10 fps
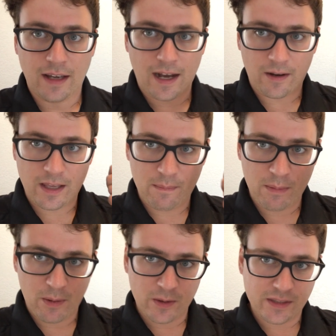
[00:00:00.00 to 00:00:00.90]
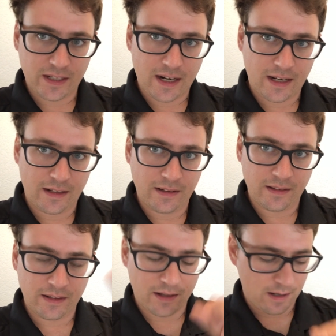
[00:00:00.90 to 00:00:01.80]
I'll keep you posted on
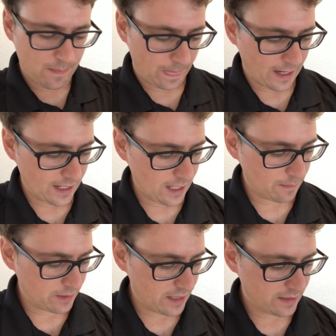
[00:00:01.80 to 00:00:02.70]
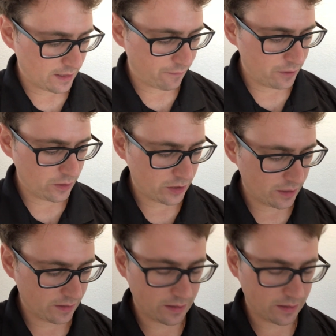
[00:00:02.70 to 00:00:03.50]
um, any updates in the future.